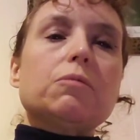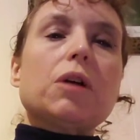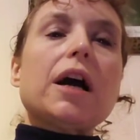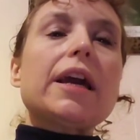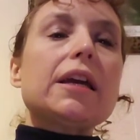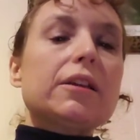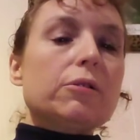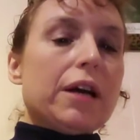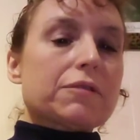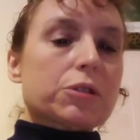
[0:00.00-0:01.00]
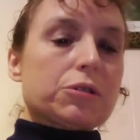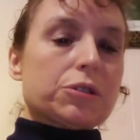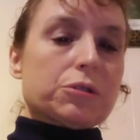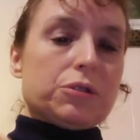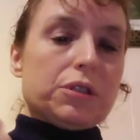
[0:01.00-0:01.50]
why you have to go
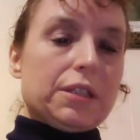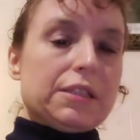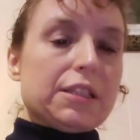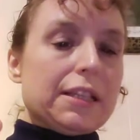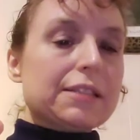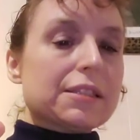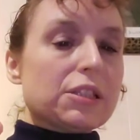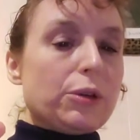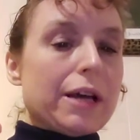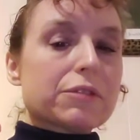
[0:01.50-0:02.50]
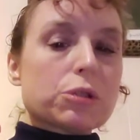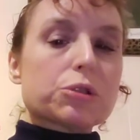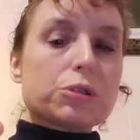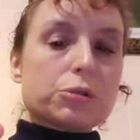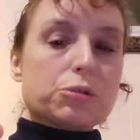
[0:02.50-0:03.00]
so this you have to go
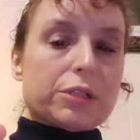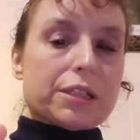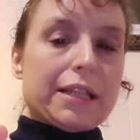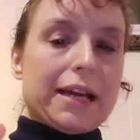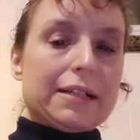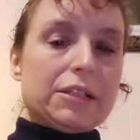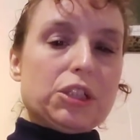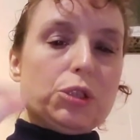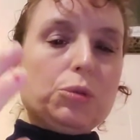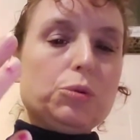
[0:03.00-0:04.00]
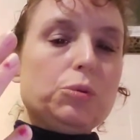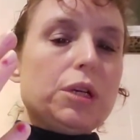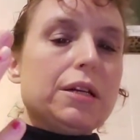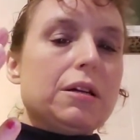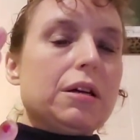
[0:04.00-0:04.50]
so strict that
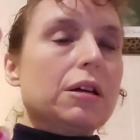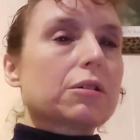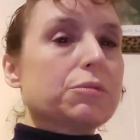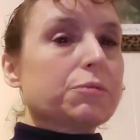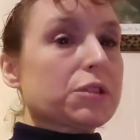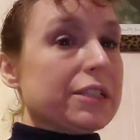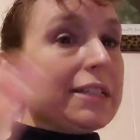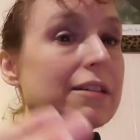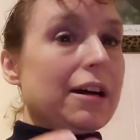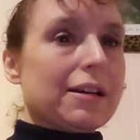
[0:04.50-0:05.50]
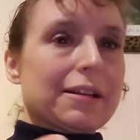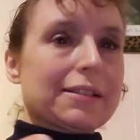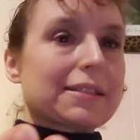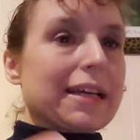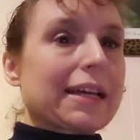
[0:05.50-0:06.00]
you are detoxing
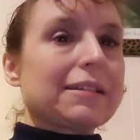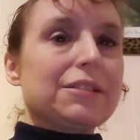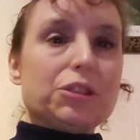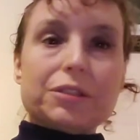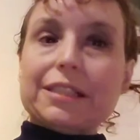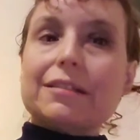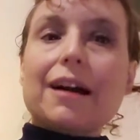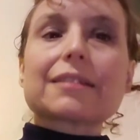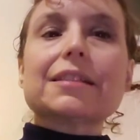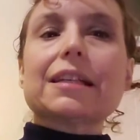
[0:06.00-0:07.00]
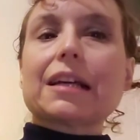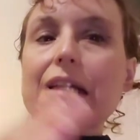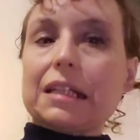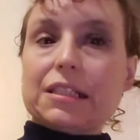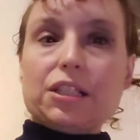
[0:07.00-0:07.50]
it's like you're detoxing
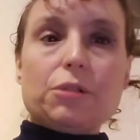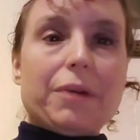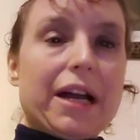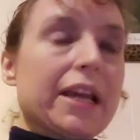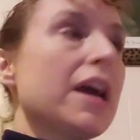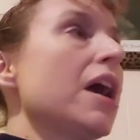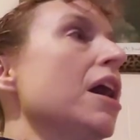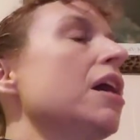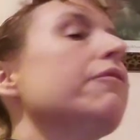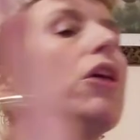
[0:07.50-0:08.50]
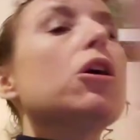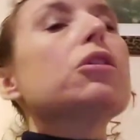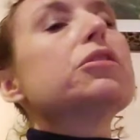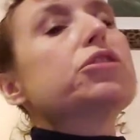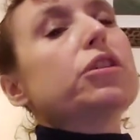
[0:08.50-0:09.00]
and cleansing your body of
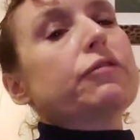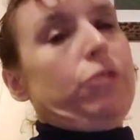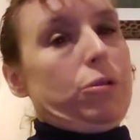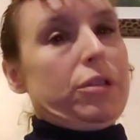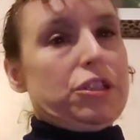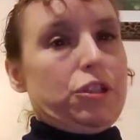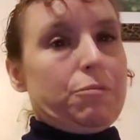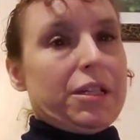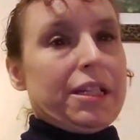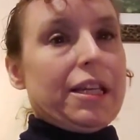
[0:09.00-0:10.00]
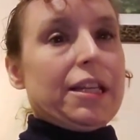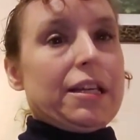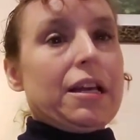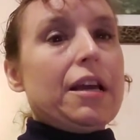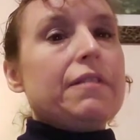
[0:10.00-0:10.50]
all the junk food that you've been
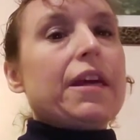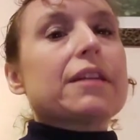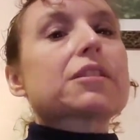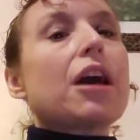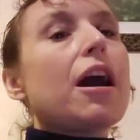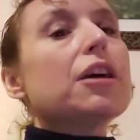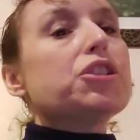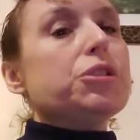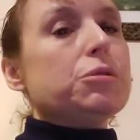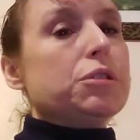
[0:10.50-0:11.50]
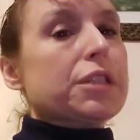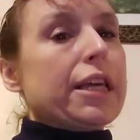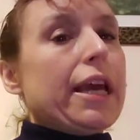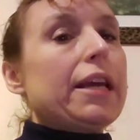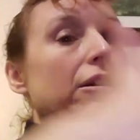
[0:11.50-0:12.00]
eating that has caused you to
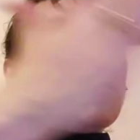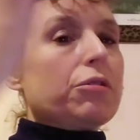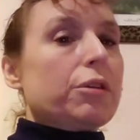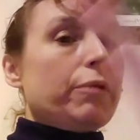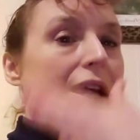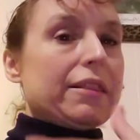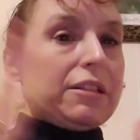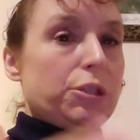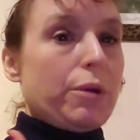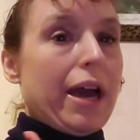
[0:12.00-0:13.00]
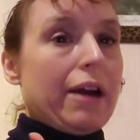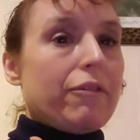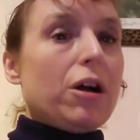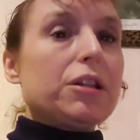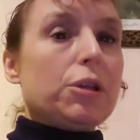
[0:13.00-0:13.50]
gain all the weight that you have
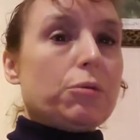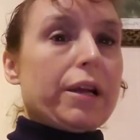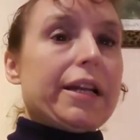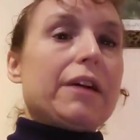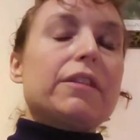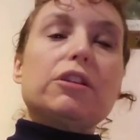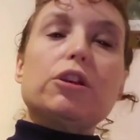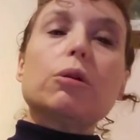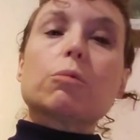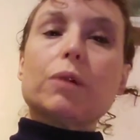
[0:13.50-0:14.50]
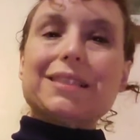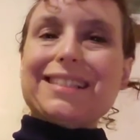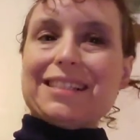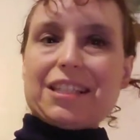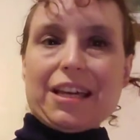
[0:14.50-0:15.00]
on you right now that you are
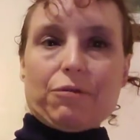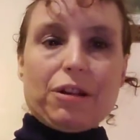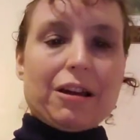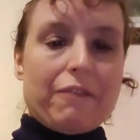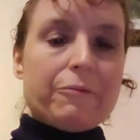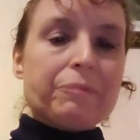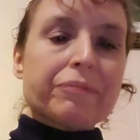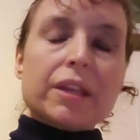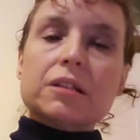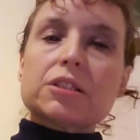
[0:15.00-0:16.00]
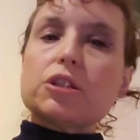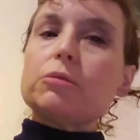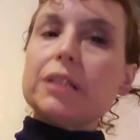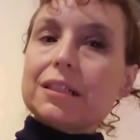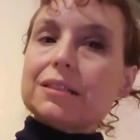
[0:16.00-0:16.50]
wanting to get rid of so
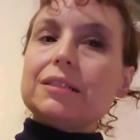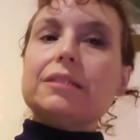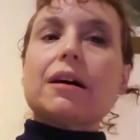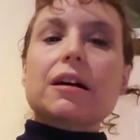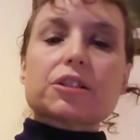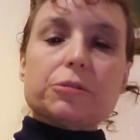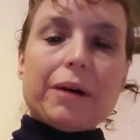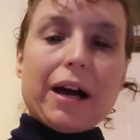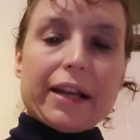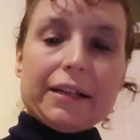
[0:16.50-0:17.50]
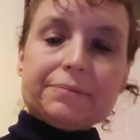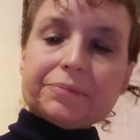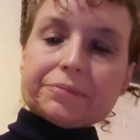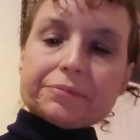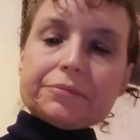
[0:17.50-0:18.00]
you need to detox your body
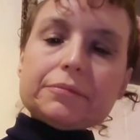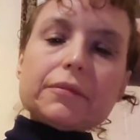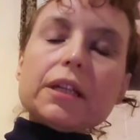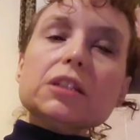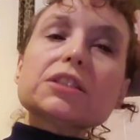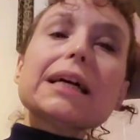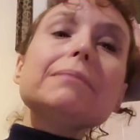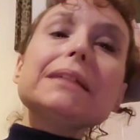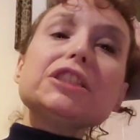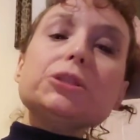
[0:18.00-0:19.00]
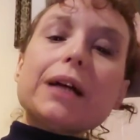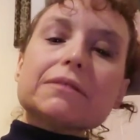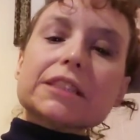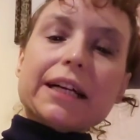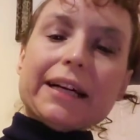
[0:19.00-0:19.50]
so that means you
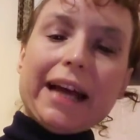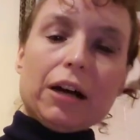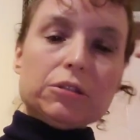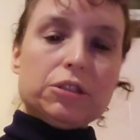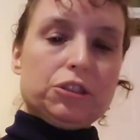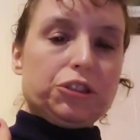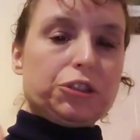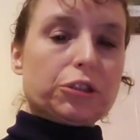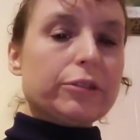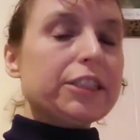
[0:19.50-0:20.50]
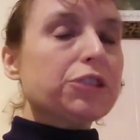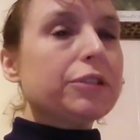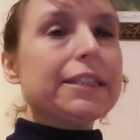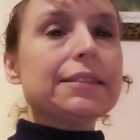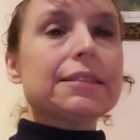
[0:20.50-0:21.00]
have to cut out sugary
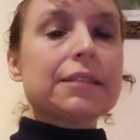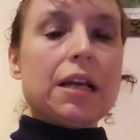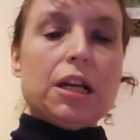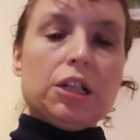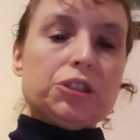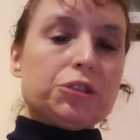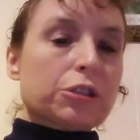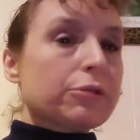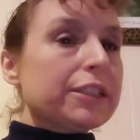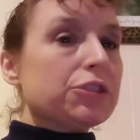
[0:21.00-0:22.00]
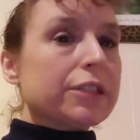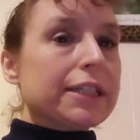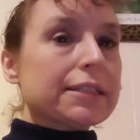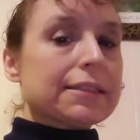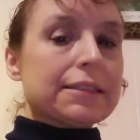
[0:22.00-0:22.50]
treats, sugary
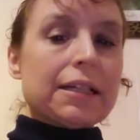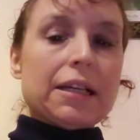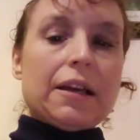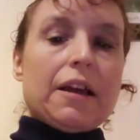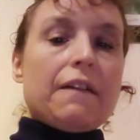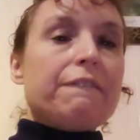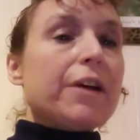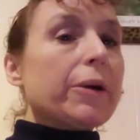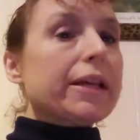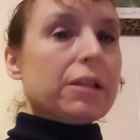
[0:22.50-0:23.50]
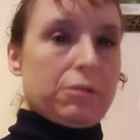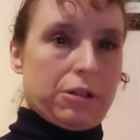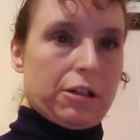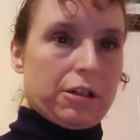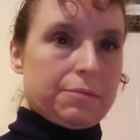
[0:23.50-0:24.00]
drinks, very little
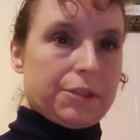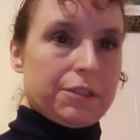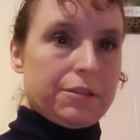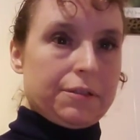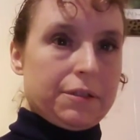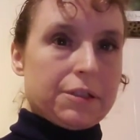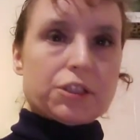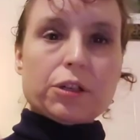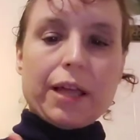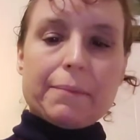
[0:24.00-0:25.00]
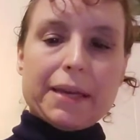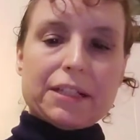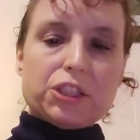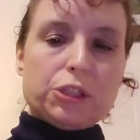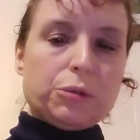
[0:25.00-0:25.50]
carbs. So that
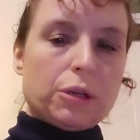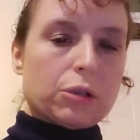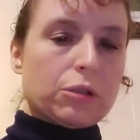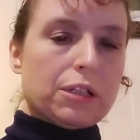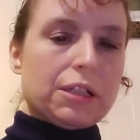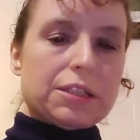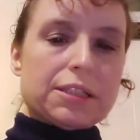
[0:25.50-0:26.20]
means you are going,